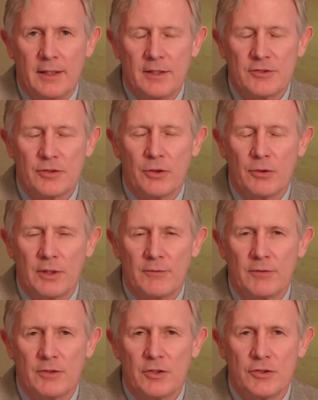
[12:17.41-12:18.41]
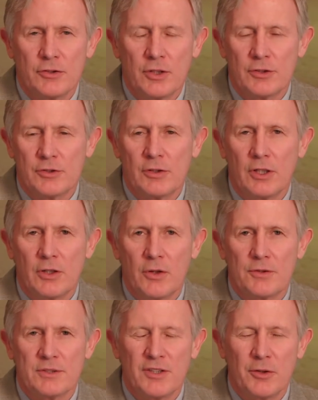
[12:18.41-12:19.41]
And so if the attorney
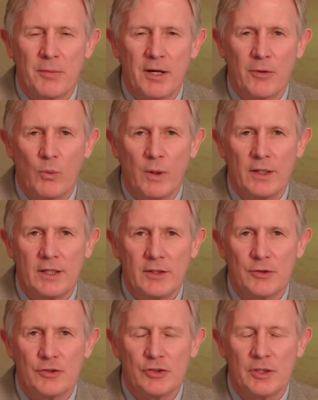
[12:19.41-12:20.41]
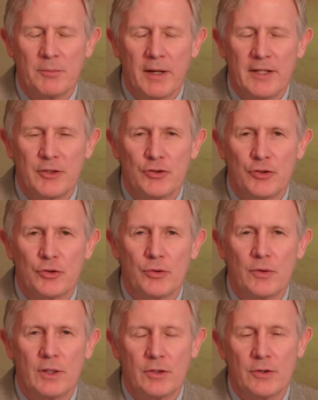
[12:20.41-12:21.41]
knows that no matter what he or she might
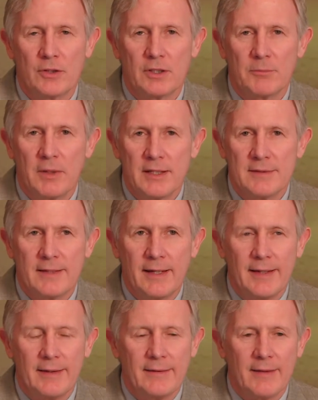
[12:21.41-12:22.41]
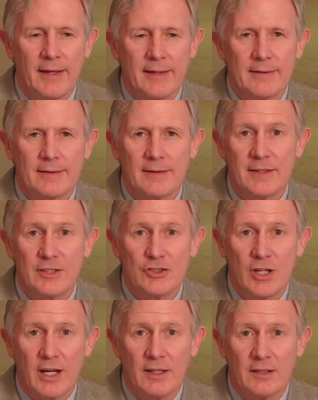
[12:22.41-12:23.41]
do, that you're going to maintain that
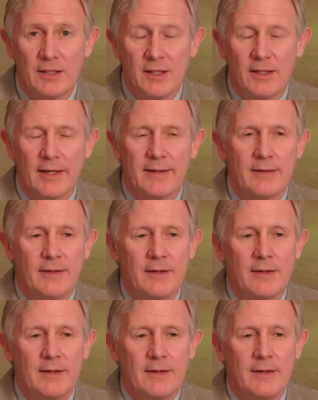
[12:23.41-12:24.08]
collegiality, that